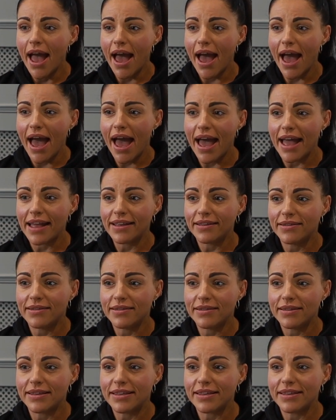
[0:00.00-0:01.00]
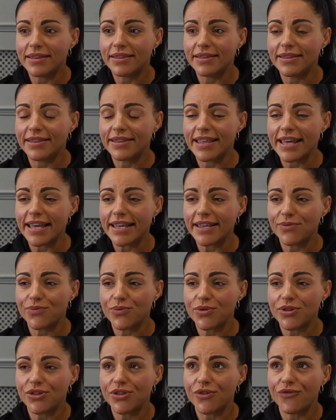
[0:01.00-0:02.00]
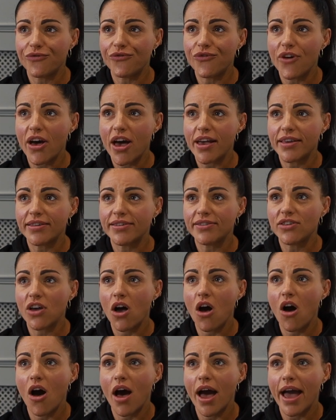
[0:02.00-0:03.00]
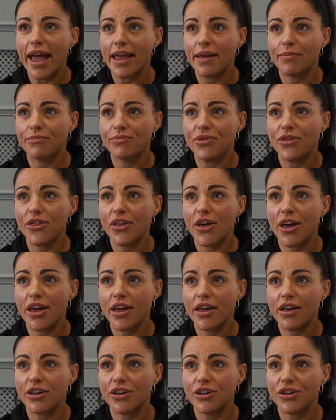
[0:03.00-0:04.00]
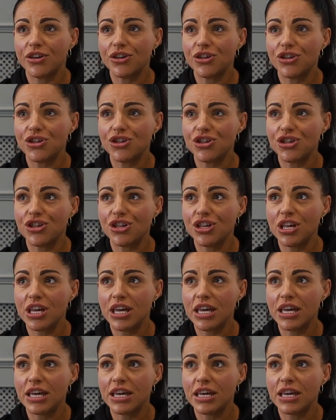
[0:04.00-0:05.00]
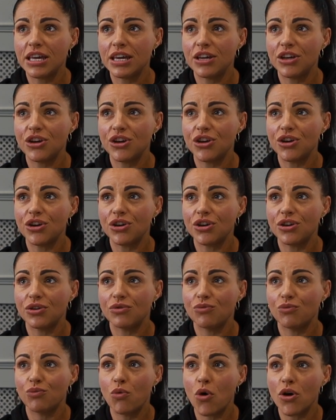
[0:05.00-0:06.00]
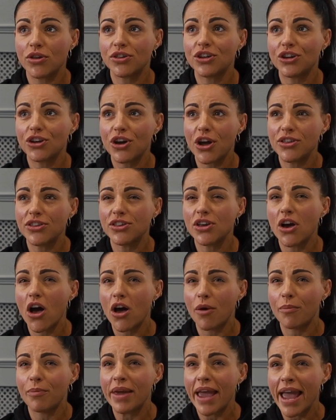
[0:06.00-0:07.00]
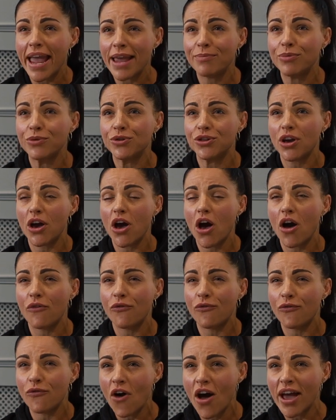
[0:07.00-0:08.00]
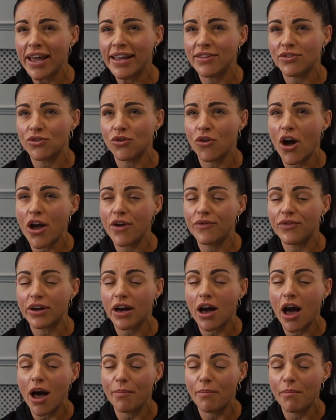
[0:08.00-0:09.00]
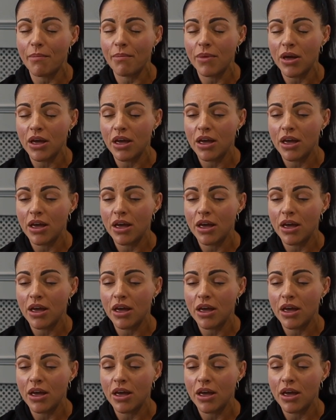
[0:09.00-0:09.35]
And this was the first time that she wasn't going to be able to fight or overcome